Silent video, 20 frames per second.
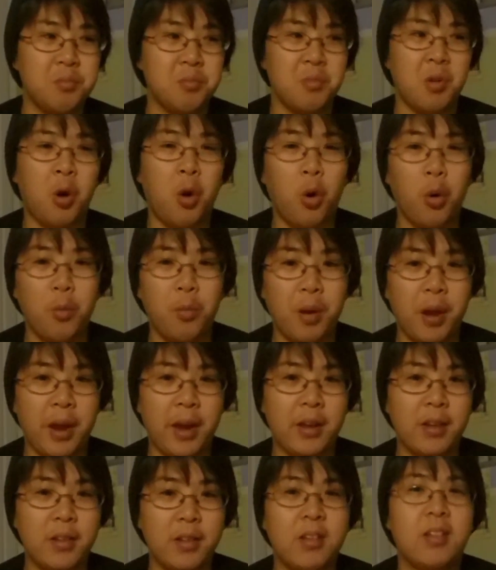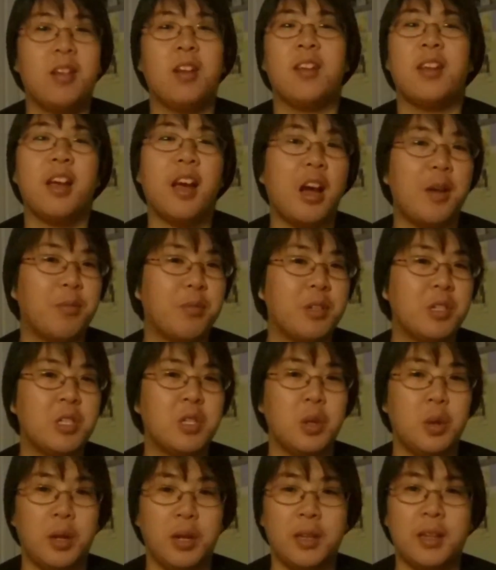hoping nothing happens
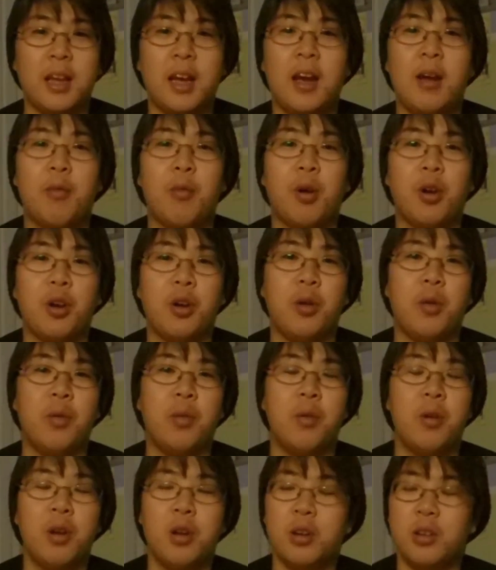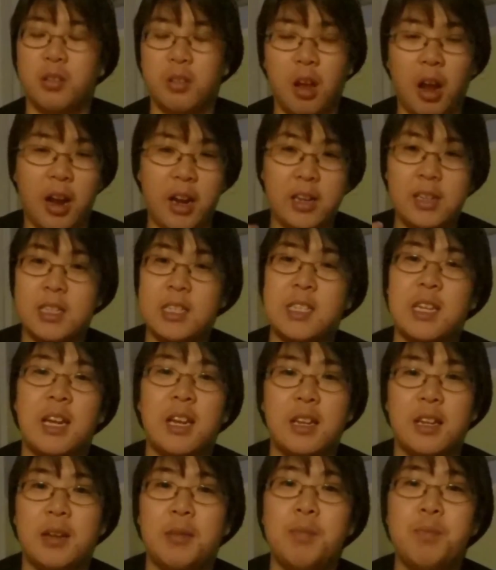to you like that, where you don't die
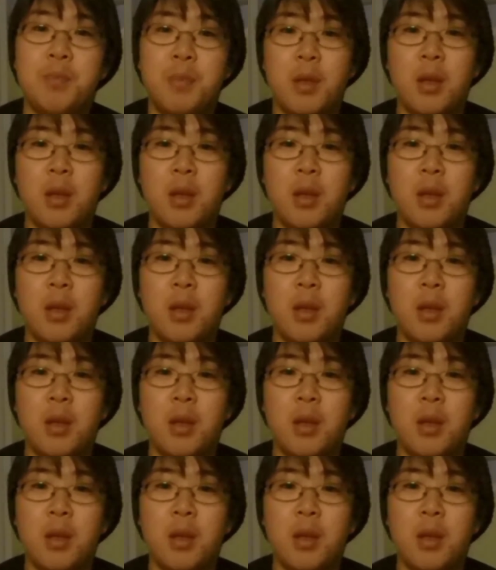instantly.